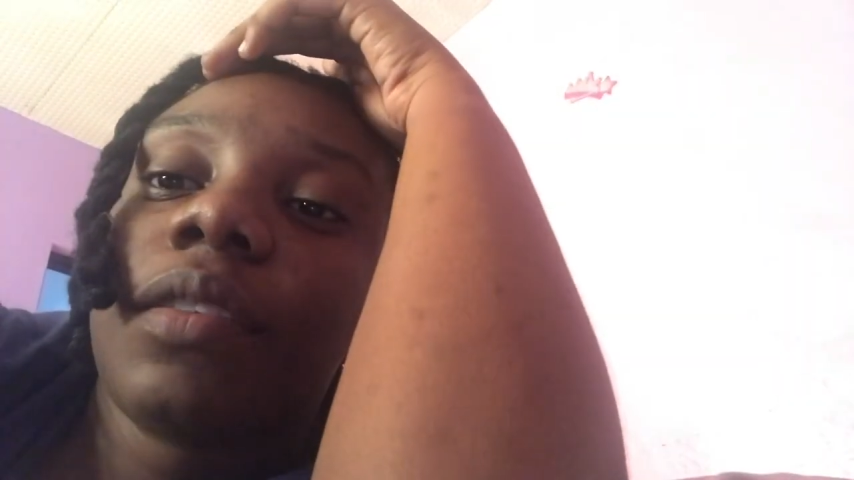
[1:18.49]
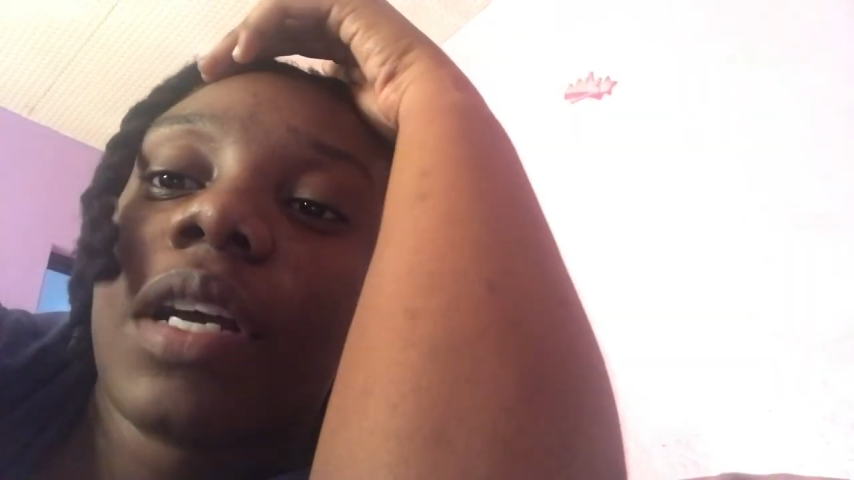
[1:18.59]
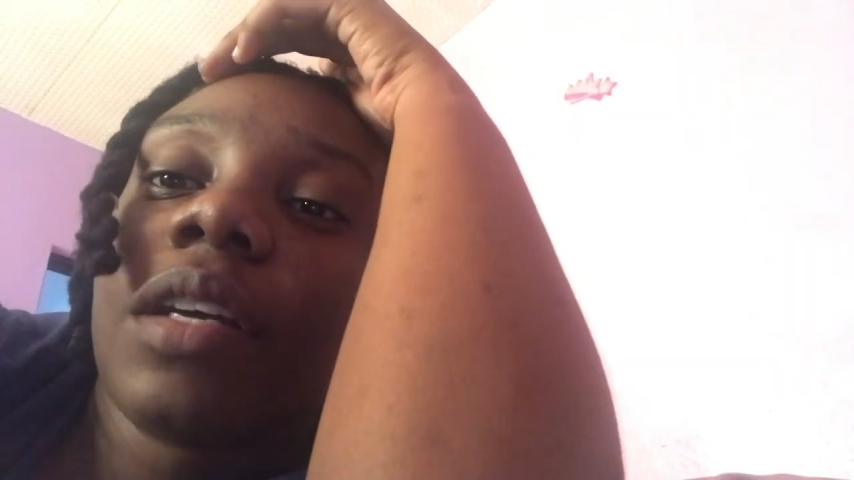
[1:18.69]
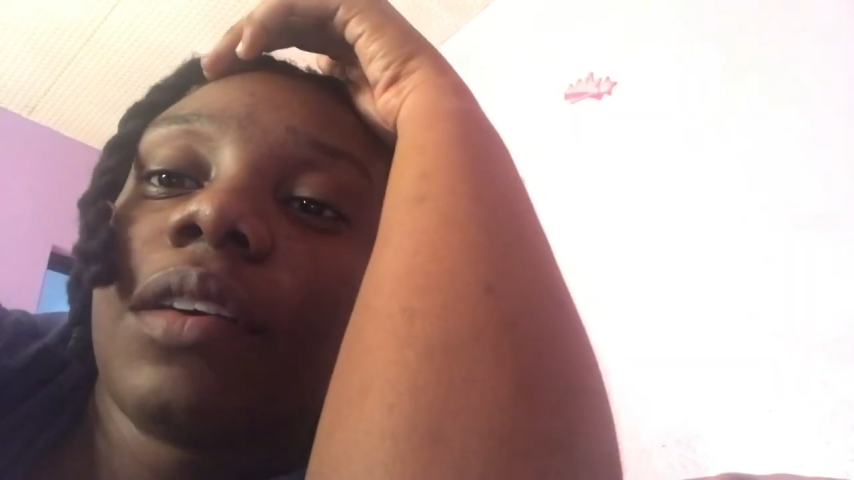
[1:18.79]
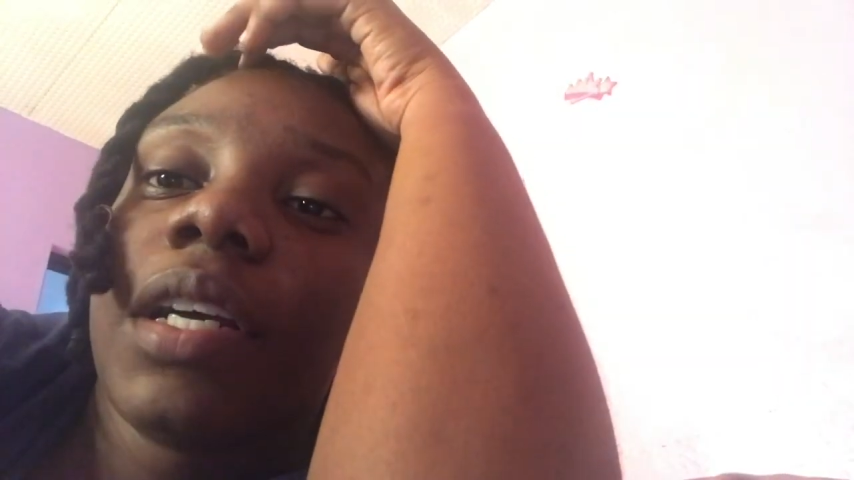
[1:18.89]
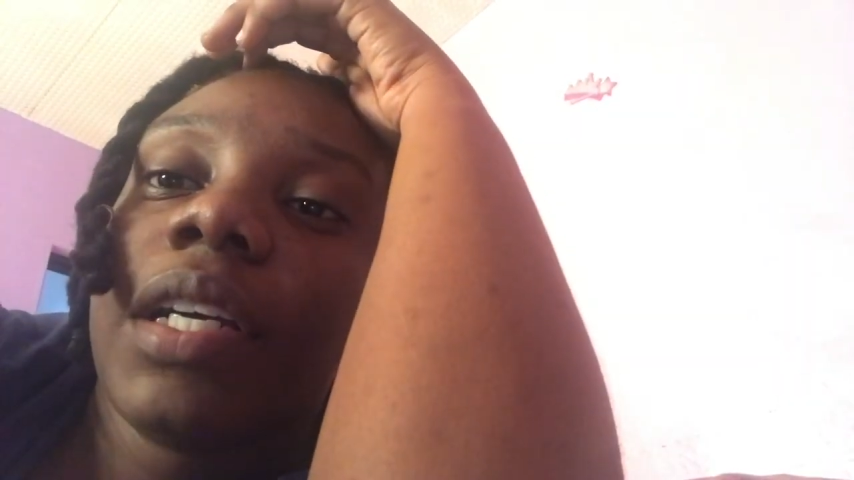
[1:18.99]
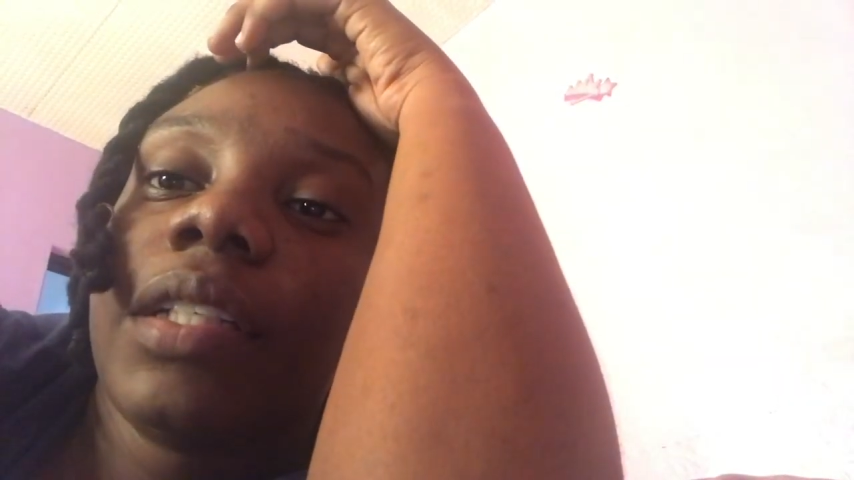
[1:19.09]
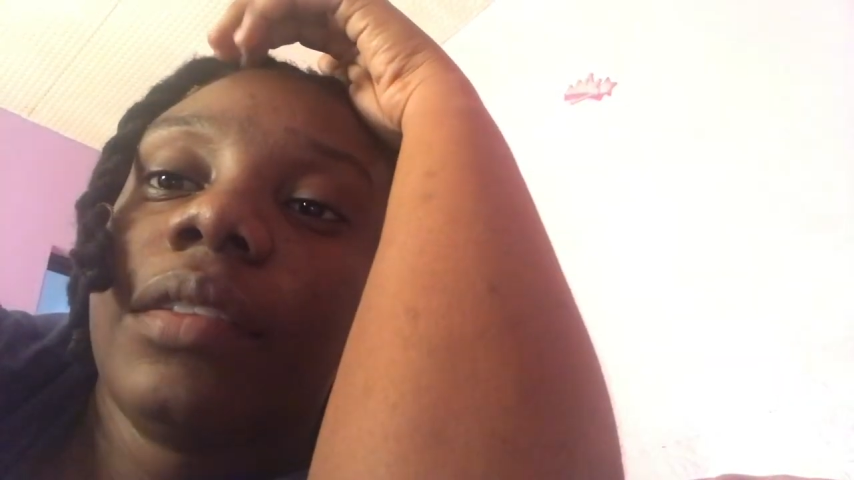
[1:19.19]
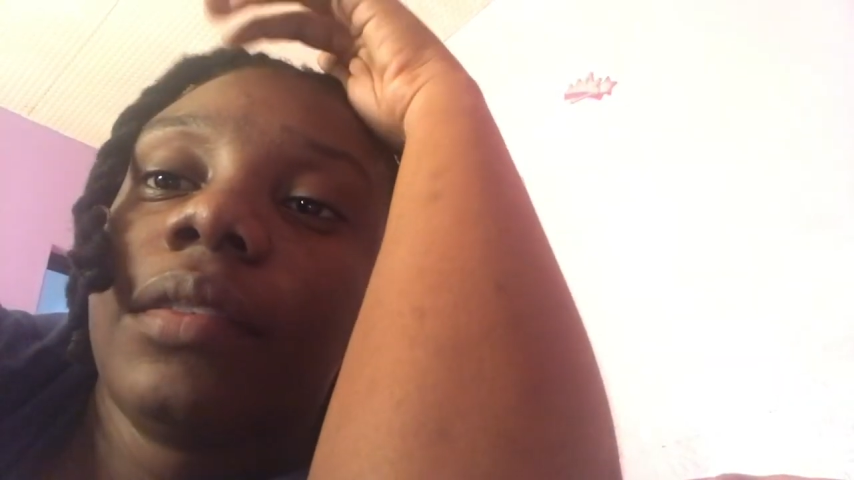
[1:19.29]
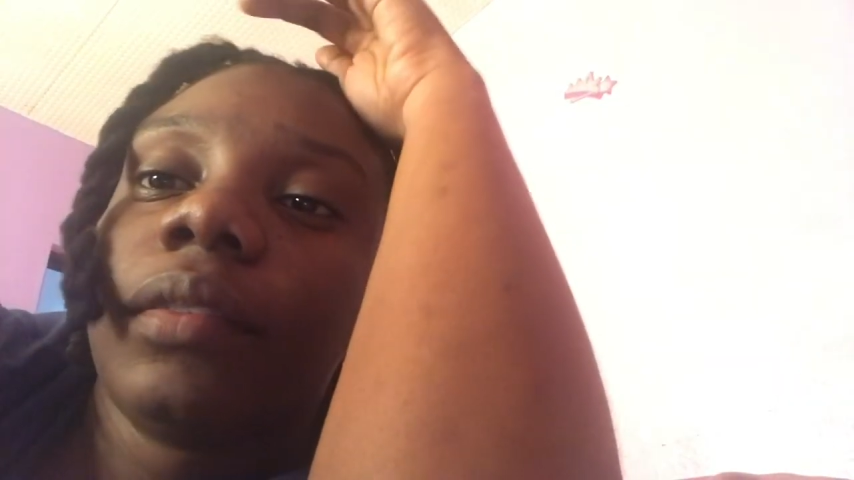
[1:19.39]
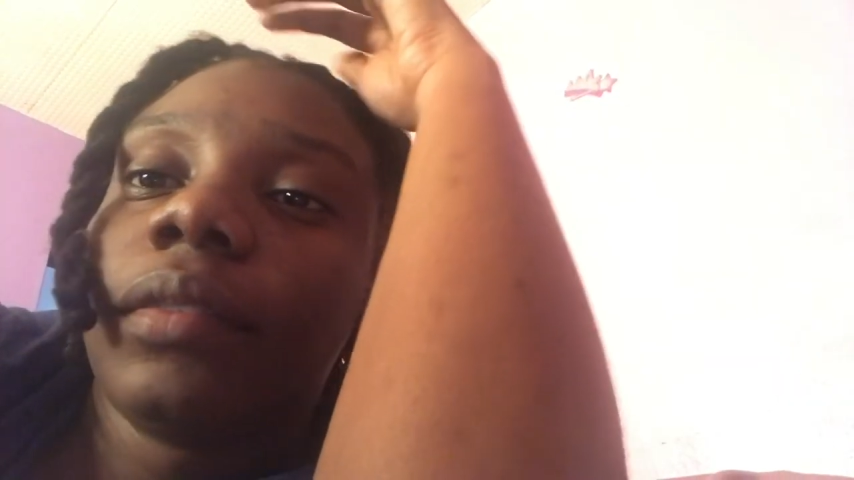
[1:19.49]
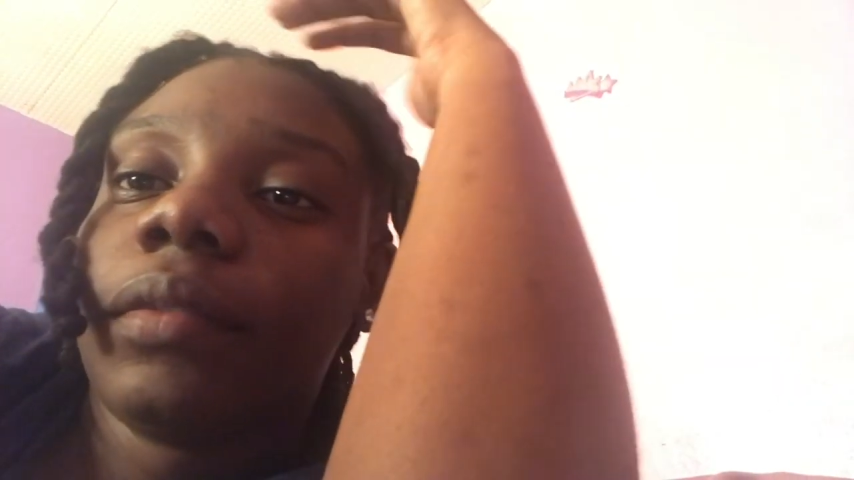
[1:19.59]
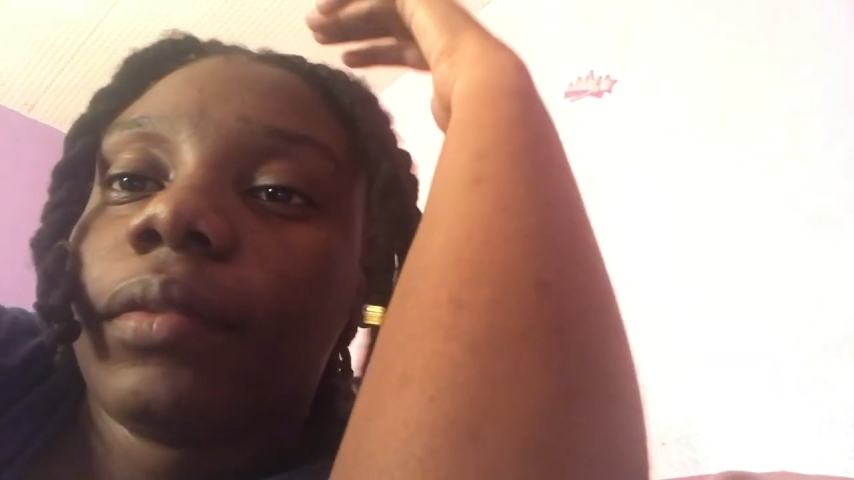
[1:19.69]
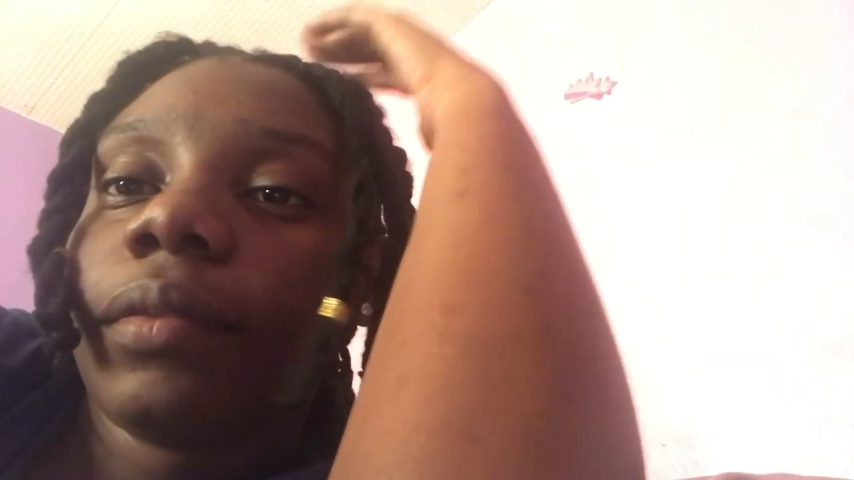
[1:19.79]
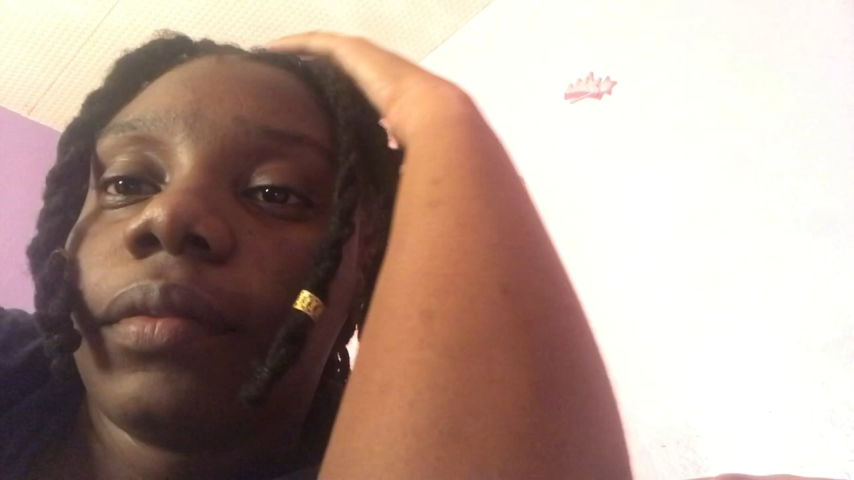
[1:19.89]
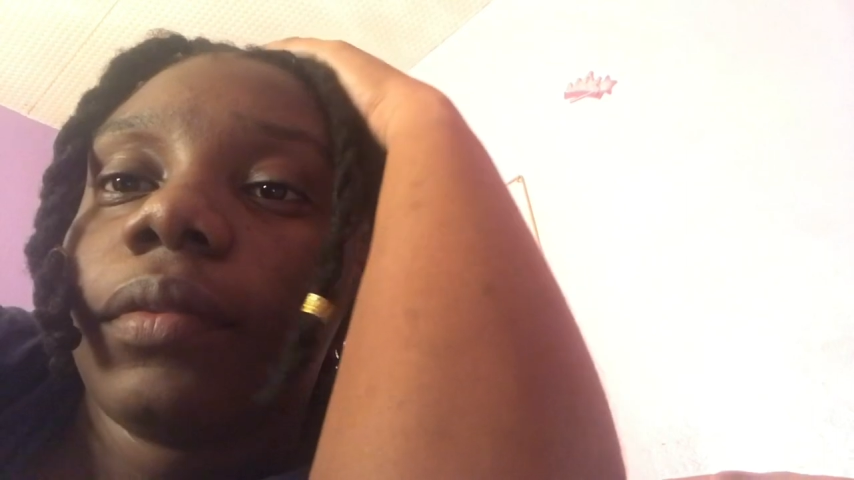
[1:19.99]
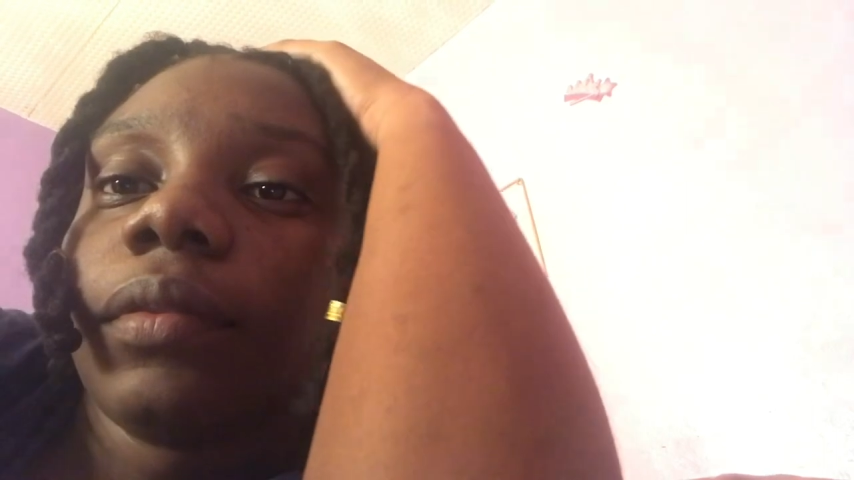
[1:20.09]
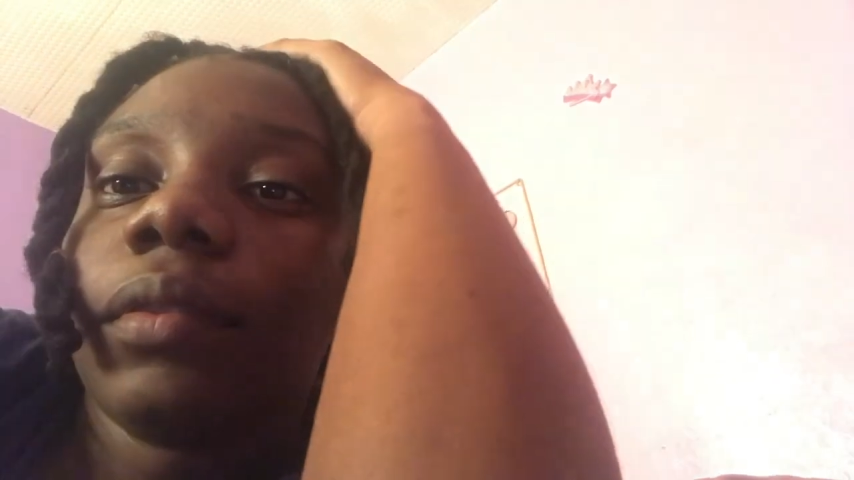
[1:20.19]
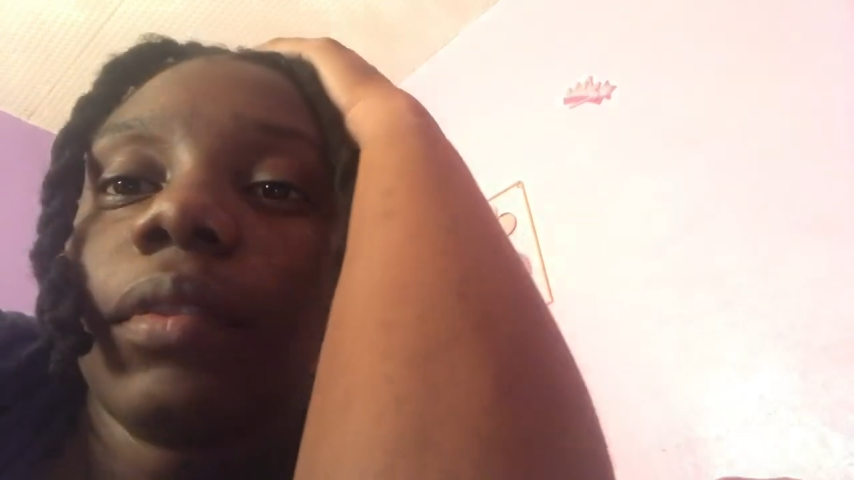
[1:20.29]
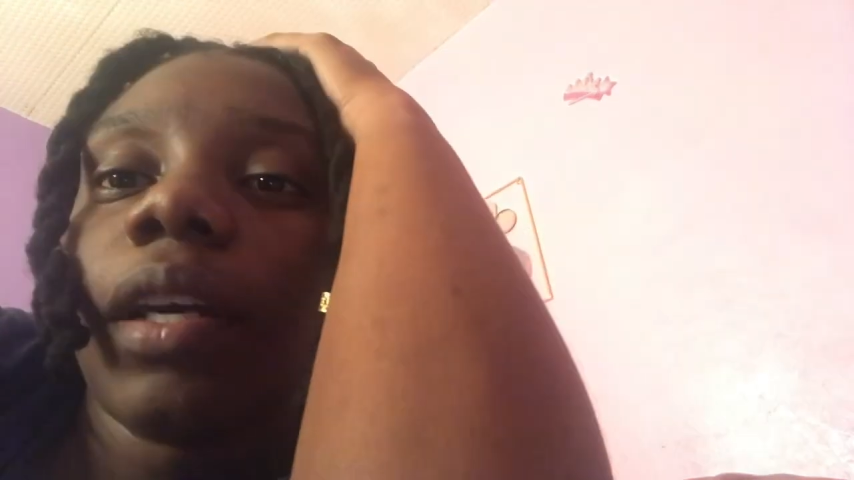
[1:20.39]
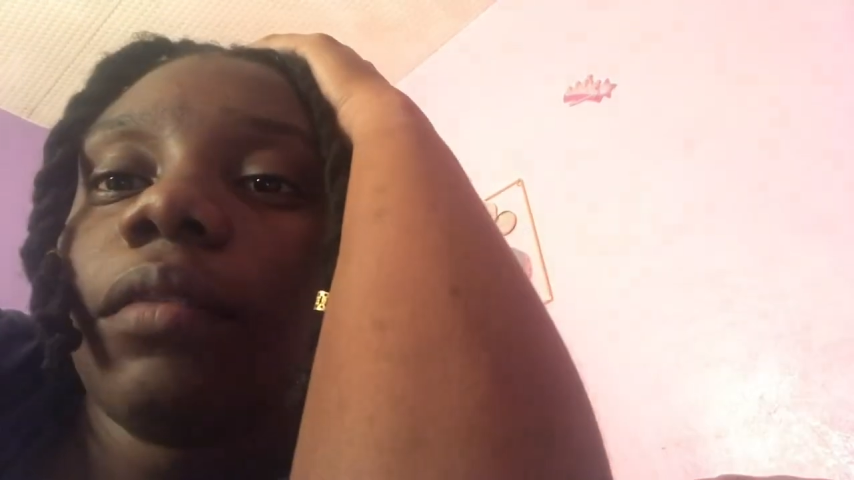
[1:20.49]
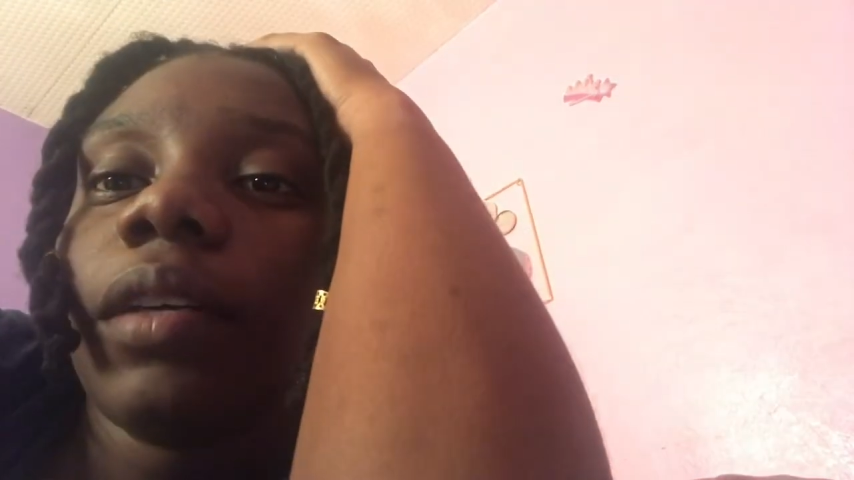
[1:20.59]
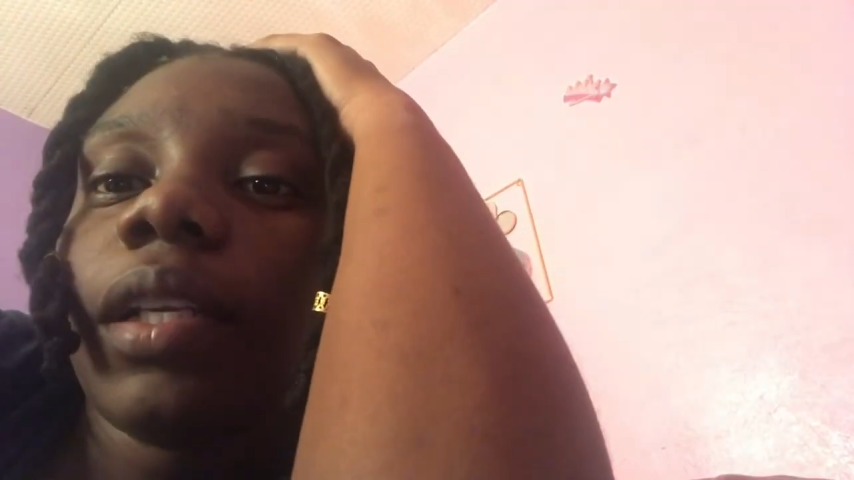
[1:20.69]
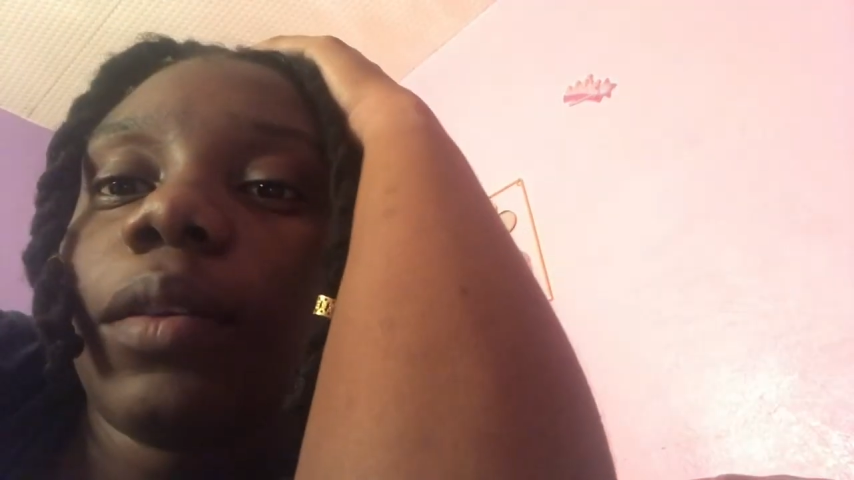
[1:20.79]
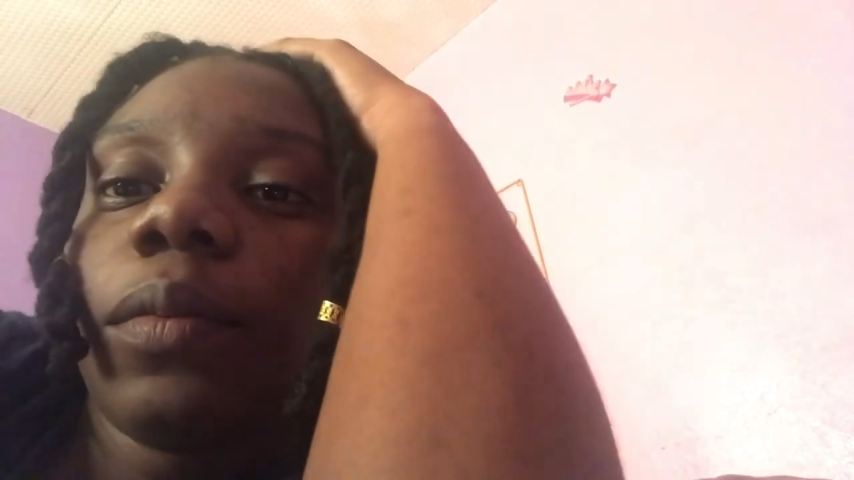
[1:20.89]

grand. I really